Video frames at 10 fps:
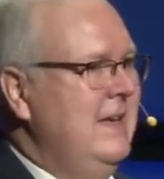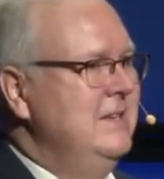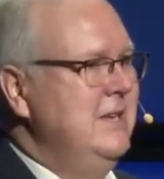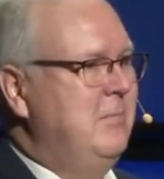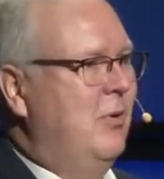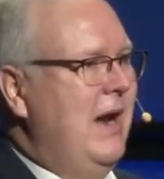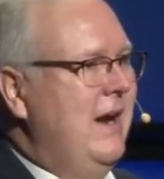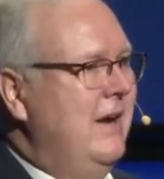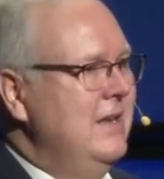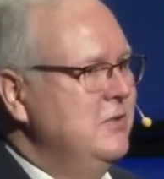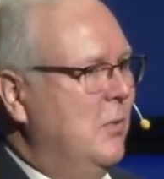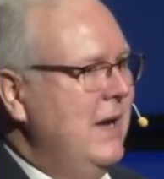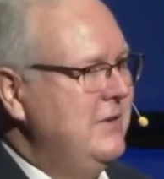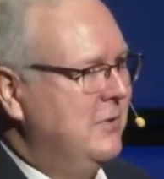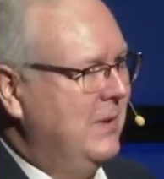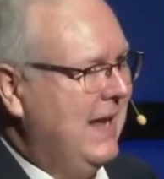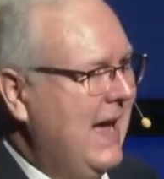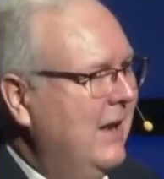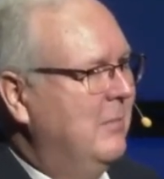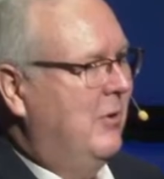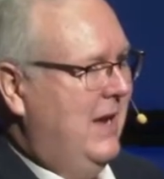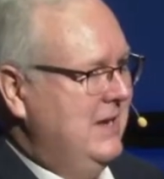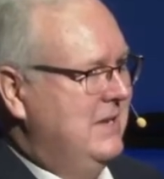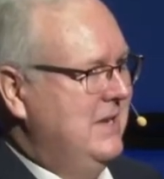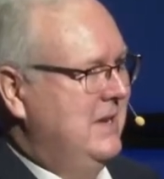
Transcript: See, prayer is a way to recalibrate